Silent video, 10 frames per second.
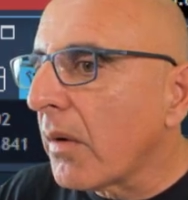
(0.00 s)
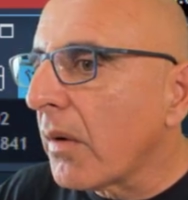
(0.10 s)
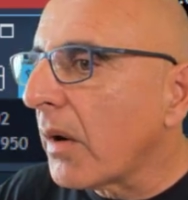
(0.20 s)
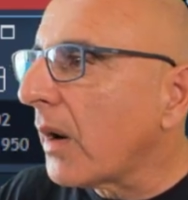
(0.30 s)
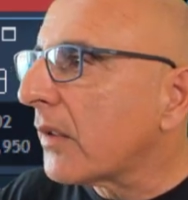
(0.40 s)

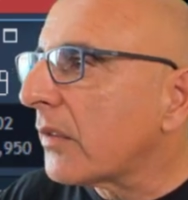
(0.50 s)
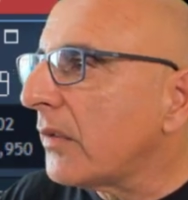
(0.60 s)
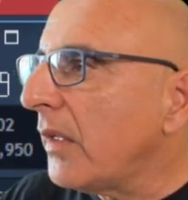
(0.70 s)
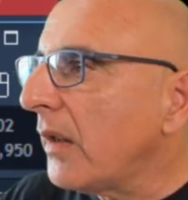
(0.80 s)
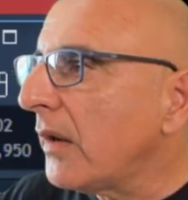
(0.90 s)
I like the
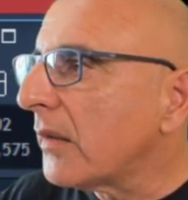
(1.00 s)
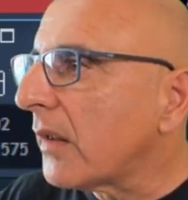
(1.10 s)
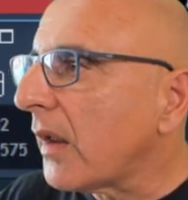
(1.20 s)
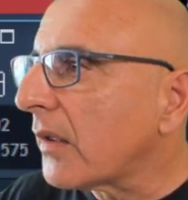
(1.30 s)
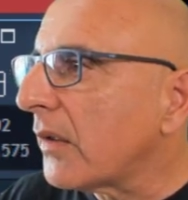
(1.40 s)
daily and I
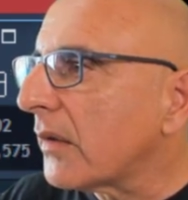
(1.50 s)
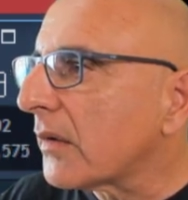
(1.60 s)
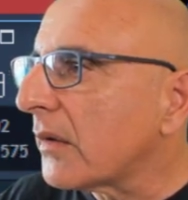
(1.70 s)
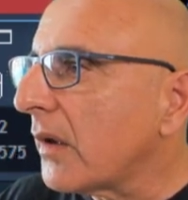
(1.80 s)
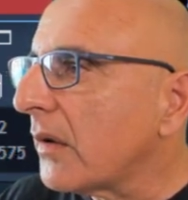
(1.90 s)
like the
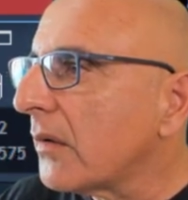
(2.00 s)
intraday.